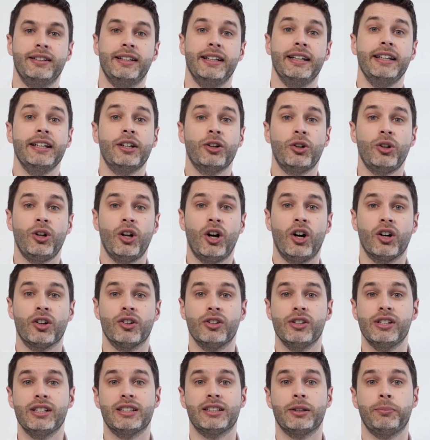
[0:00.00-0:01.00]
The eagle
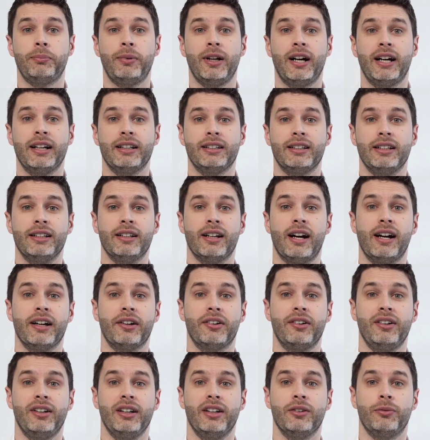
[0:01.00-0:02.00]
logo is applied in high
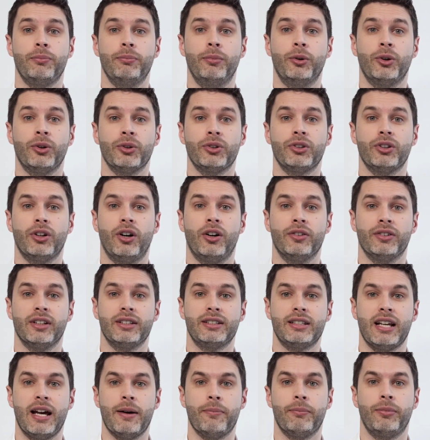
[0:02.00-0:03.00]
relief both on the
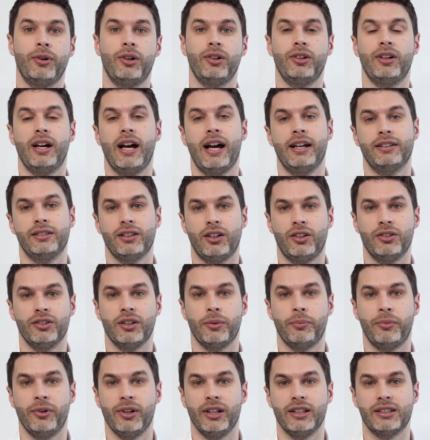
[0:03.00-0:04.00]
temple and on
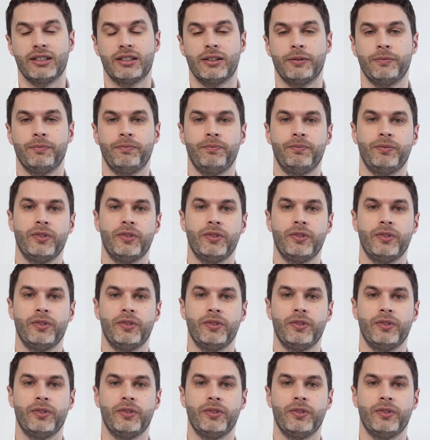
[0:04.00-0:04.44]
the bridge.